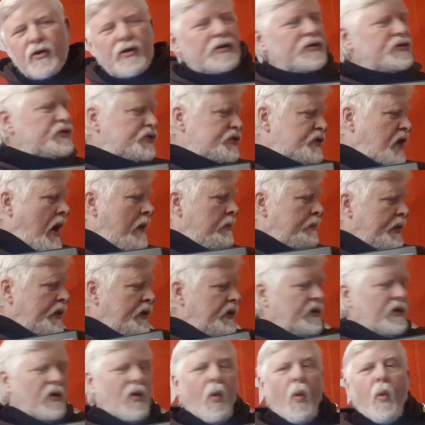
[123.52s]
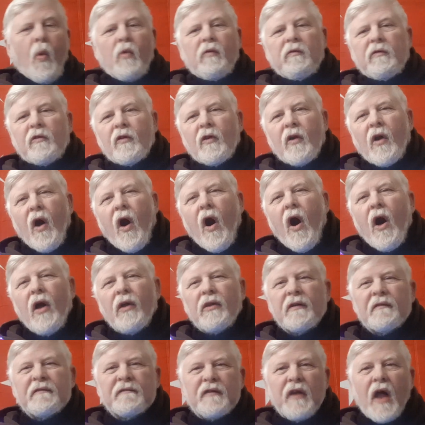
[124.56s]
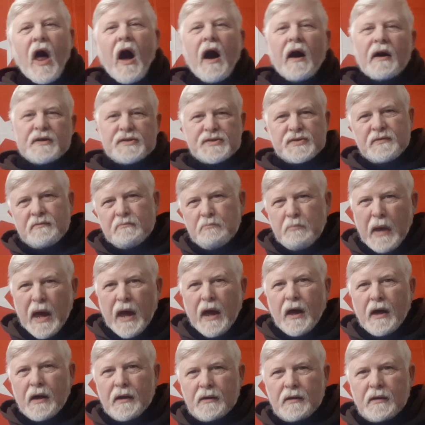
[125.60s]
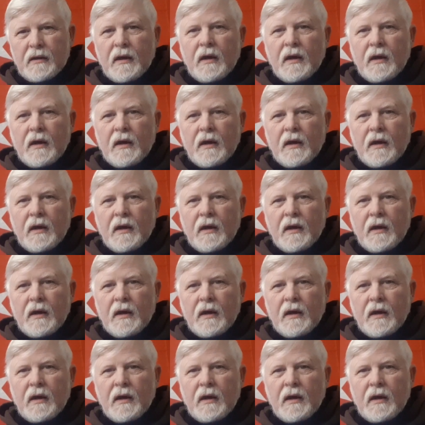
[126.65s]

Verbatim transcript: good shepherd over all the flocks of man.